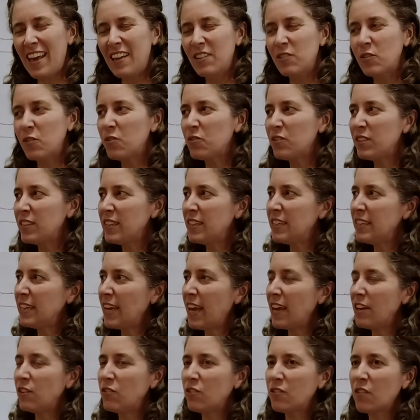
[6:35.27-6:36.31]
So there's an
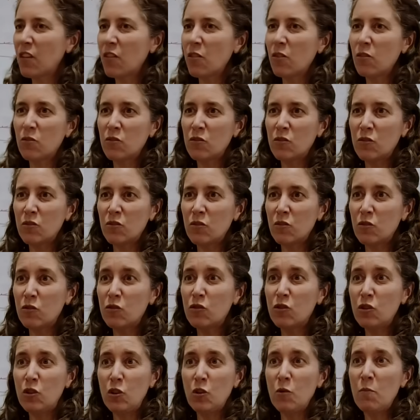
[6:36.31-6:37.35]
indication that
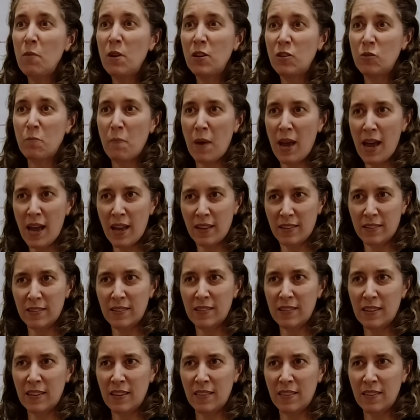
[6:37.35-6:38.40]
there's too much
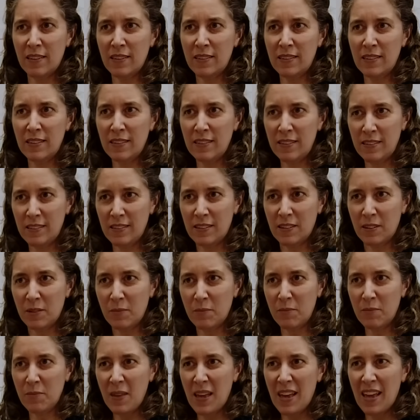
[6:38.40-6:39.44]
mass in this
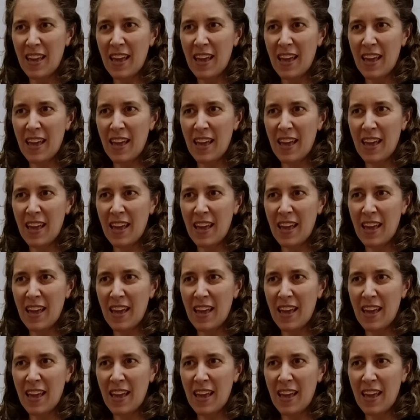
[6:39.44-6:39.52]
system.